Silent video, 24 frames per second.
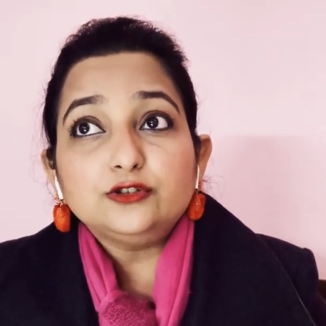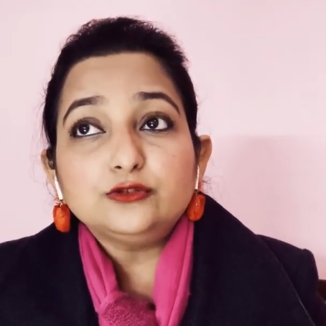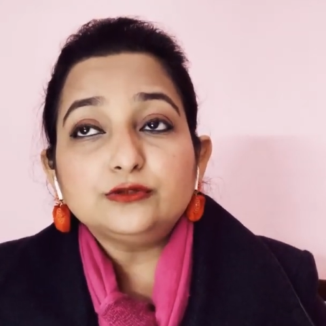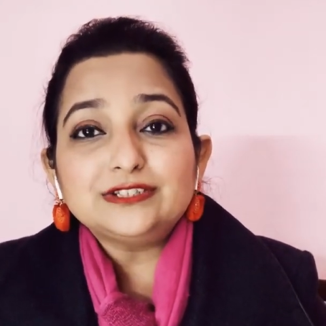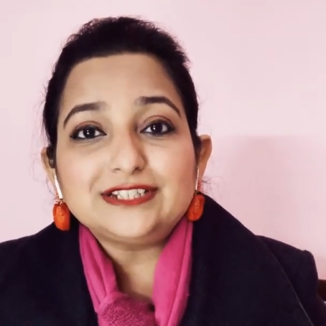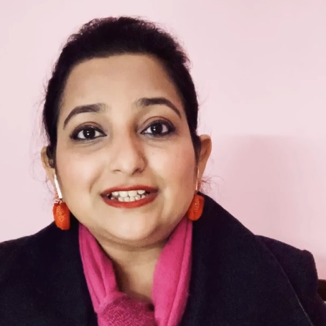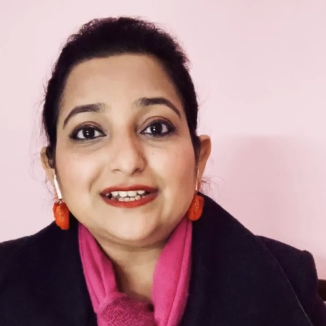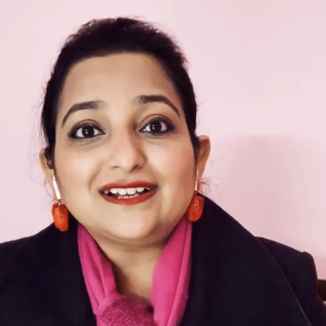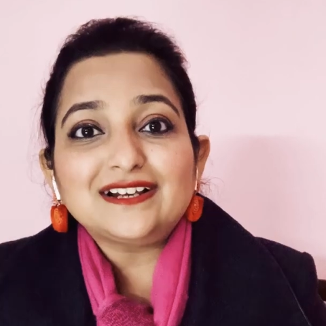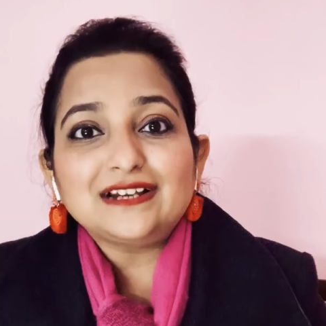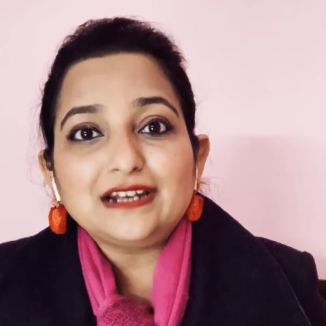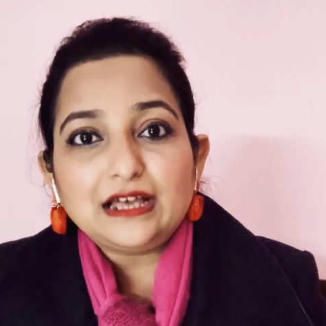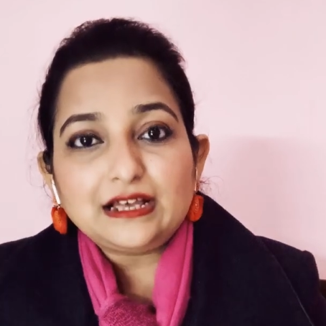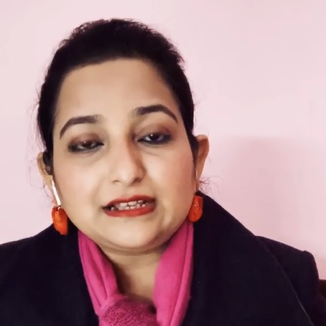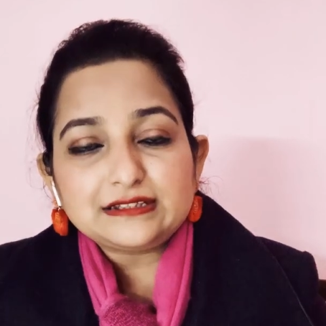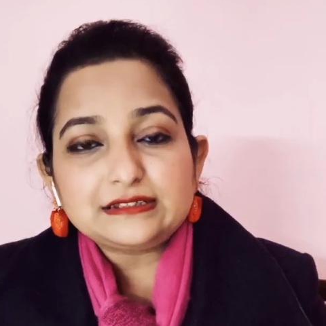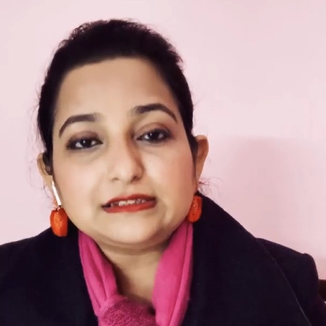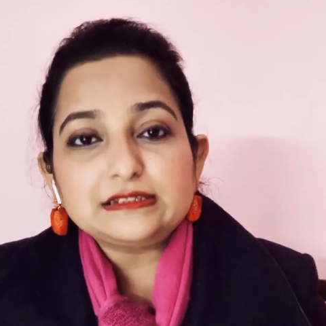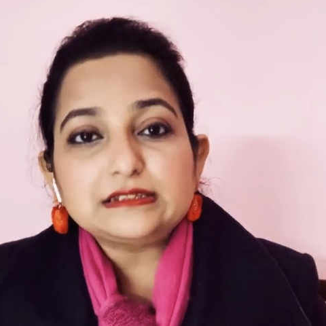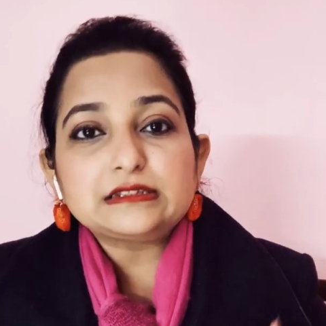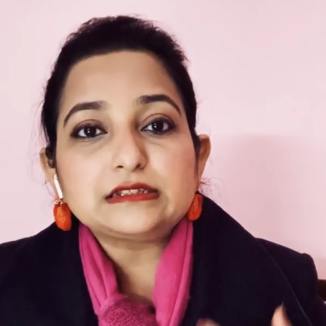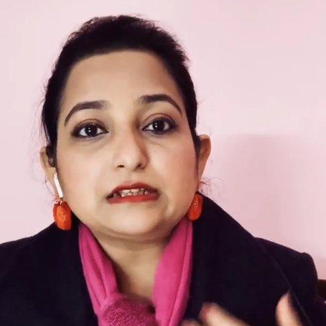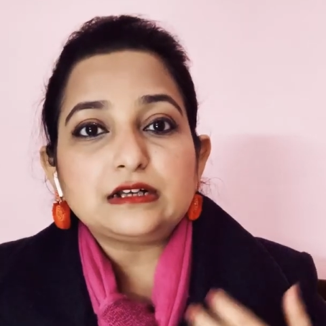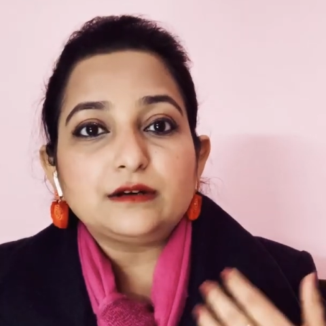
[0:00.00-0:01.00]
take
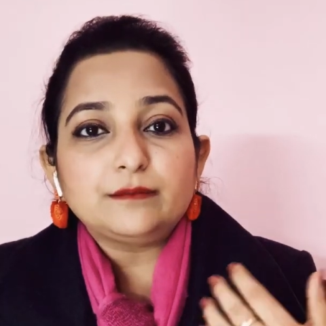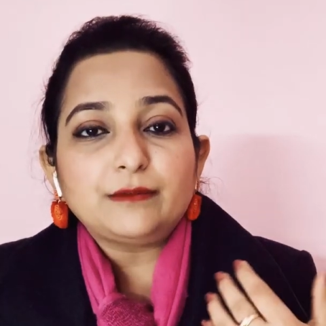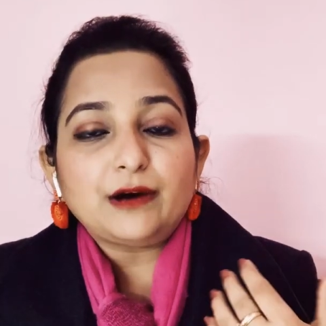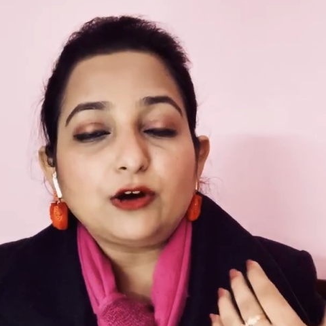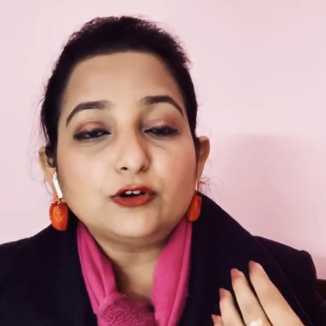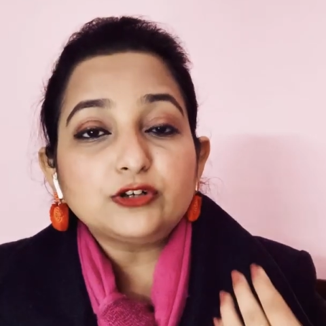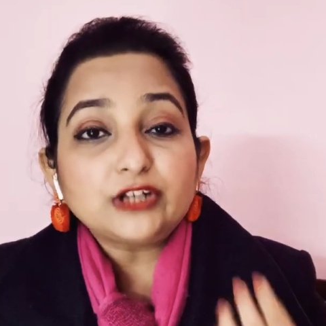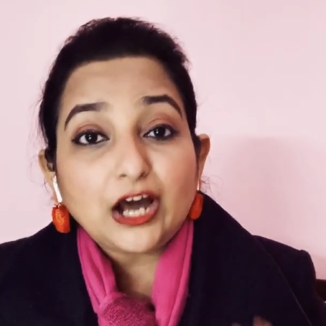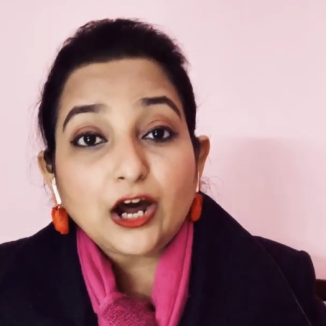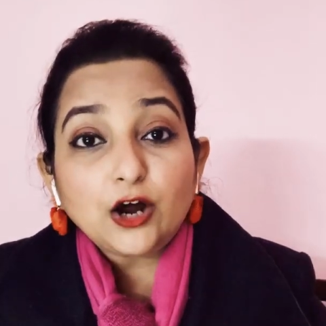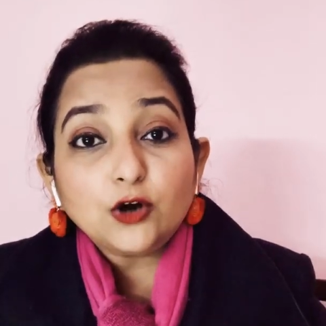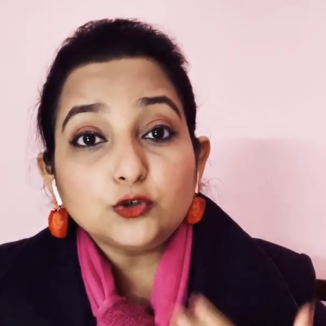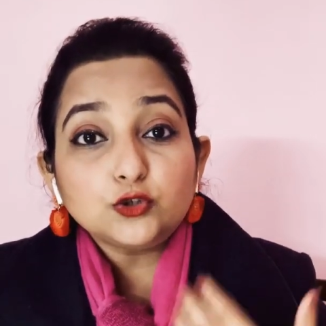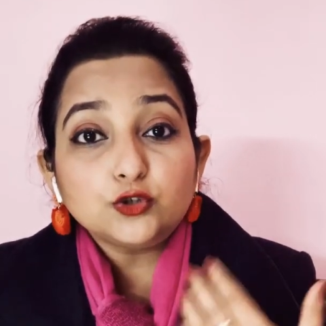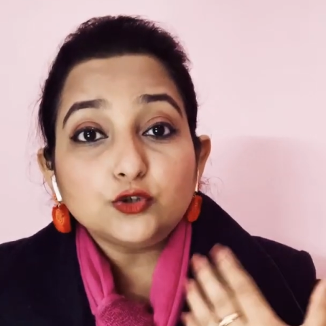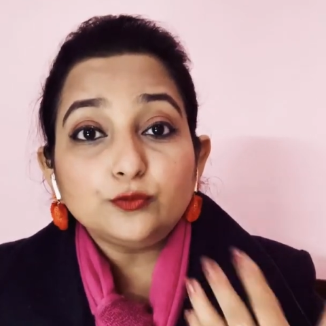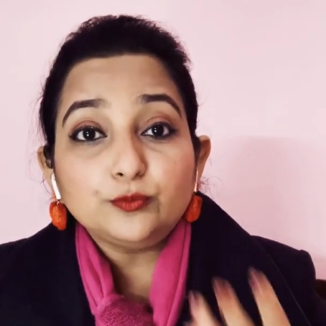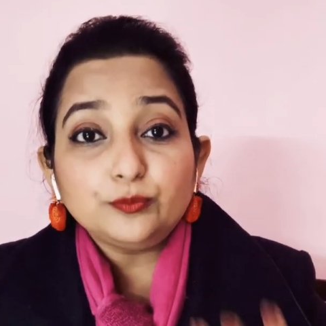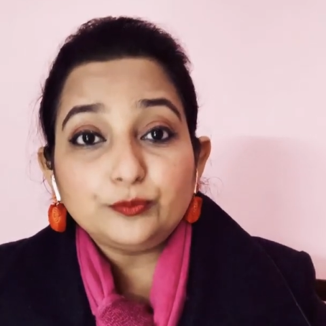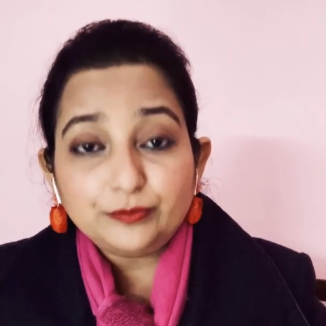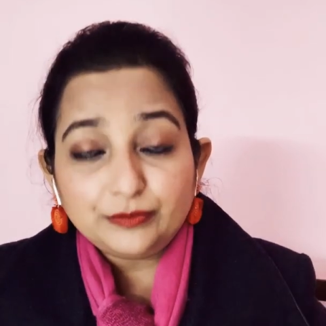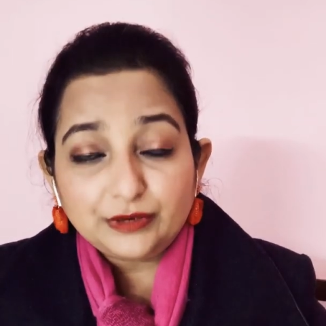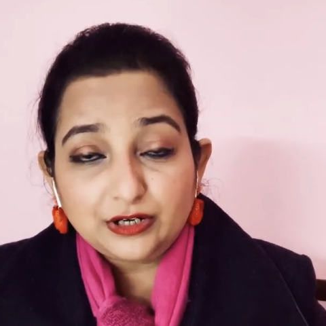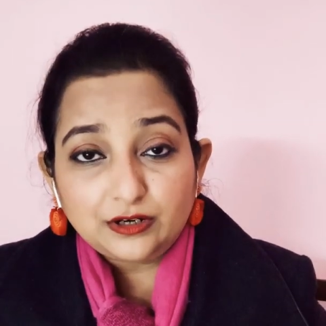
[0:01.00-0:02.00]
classes about how
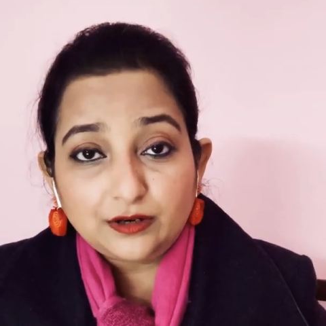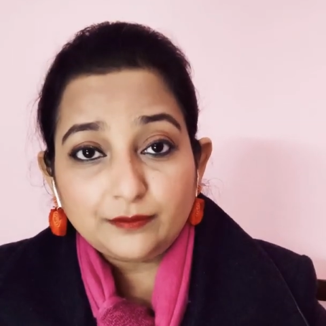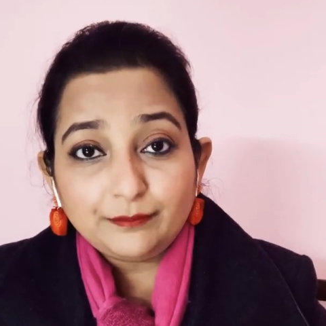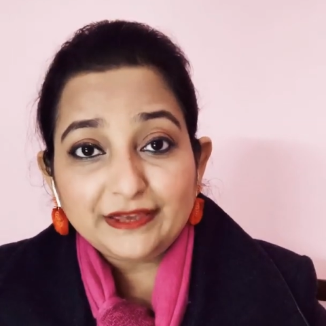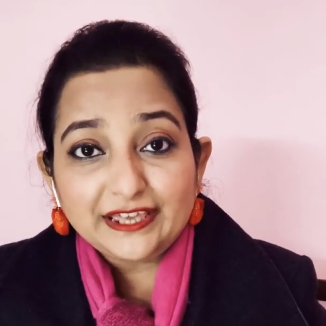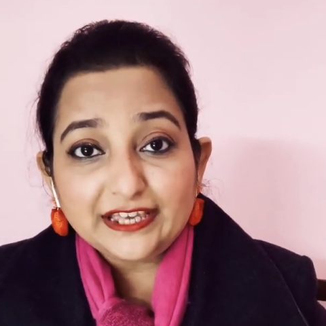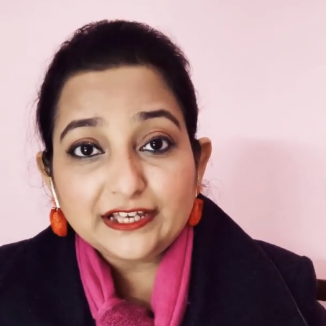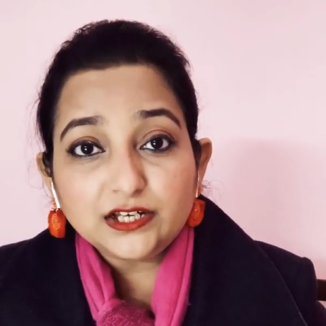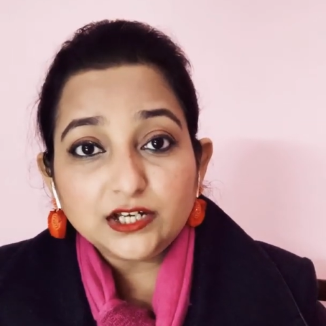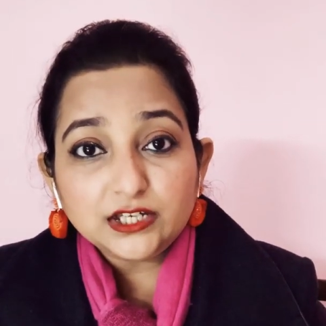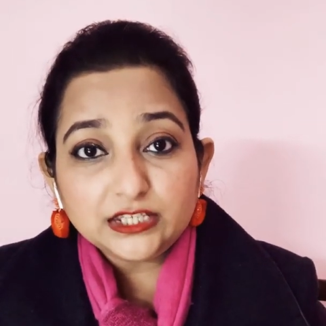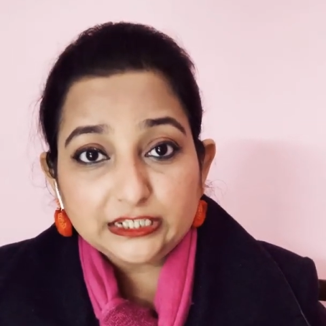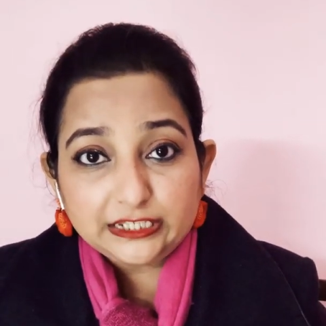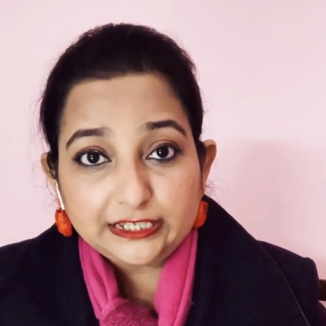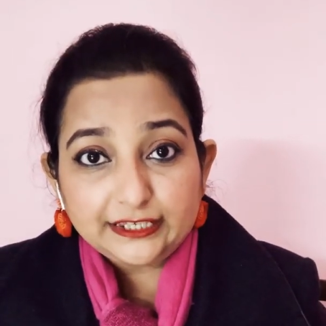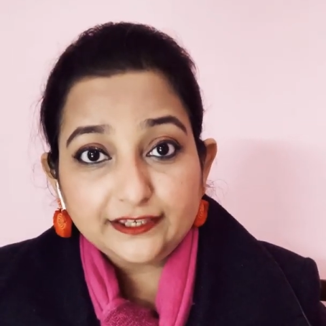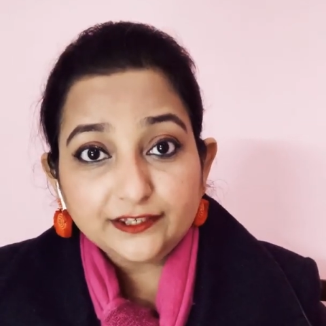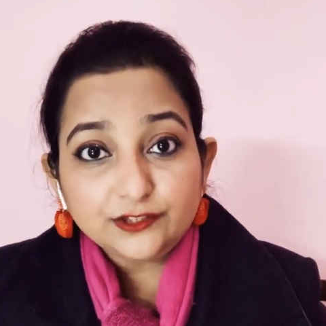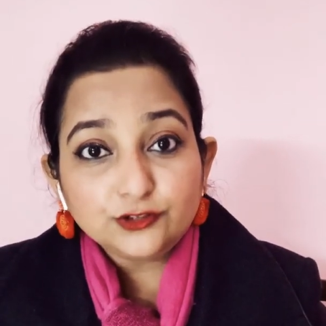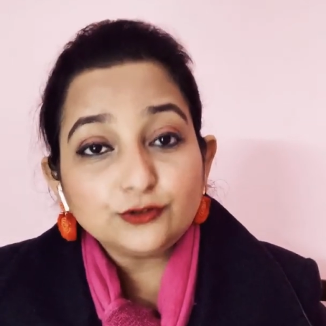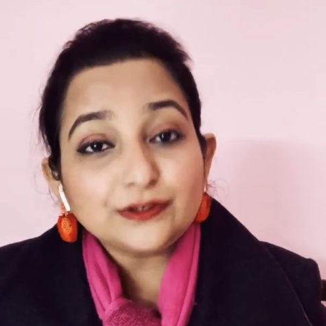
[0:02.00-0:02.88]
to bake a cake,